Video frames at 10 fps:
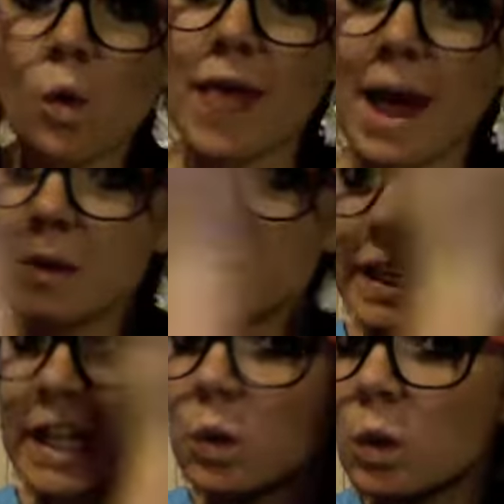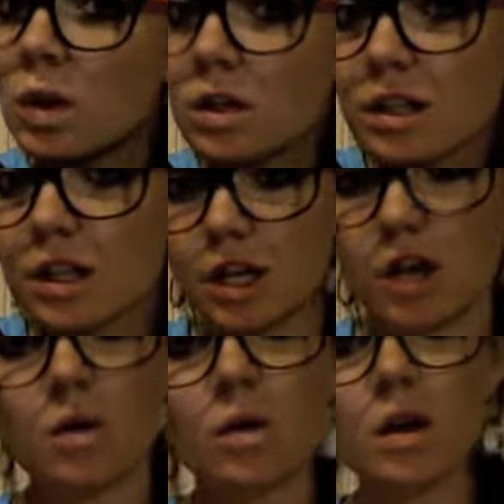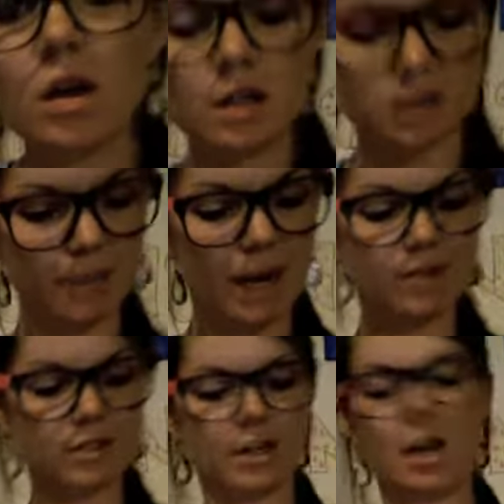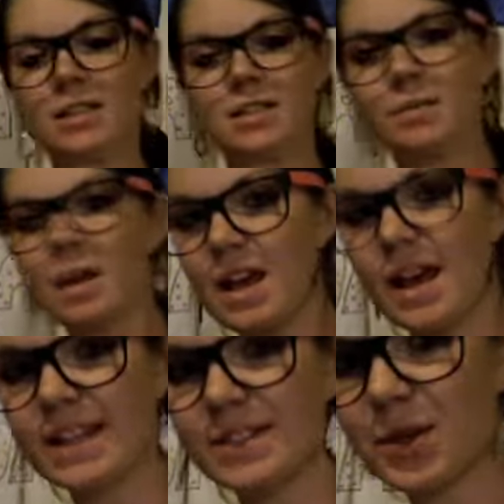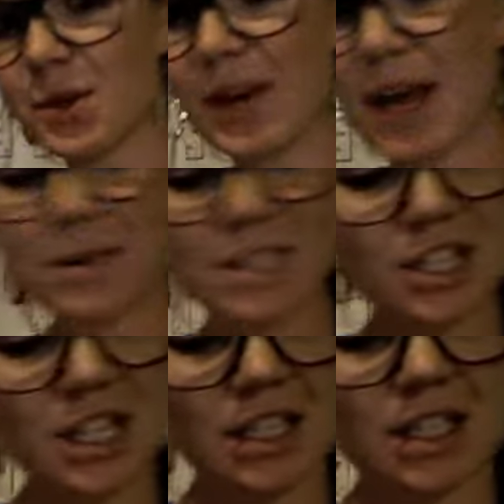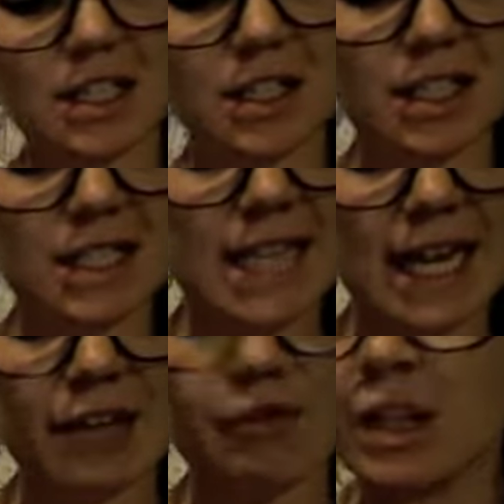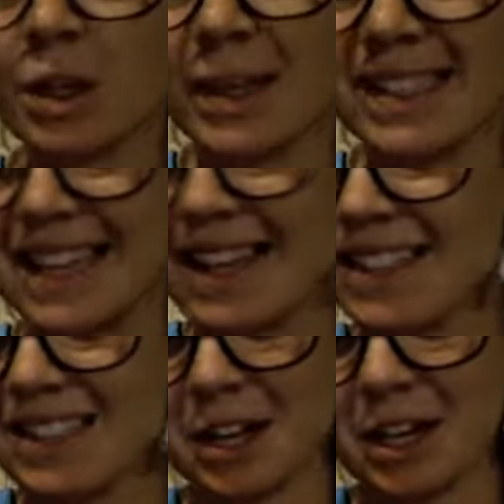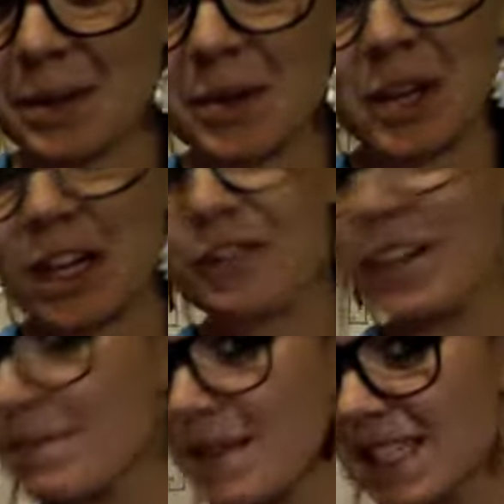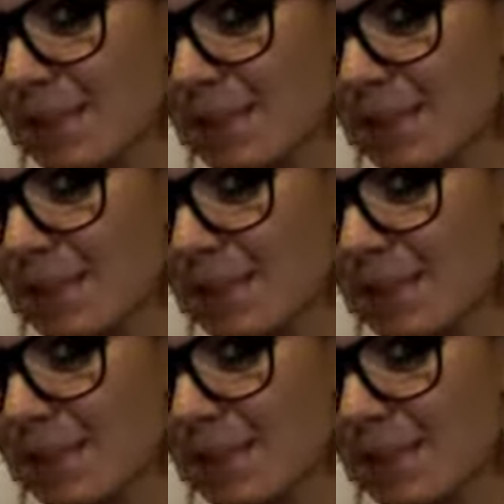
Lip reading: Well, that was wicked cool. You know, spirals are awesome. And so now we're just gonna take a real quick second to talk about logarithmic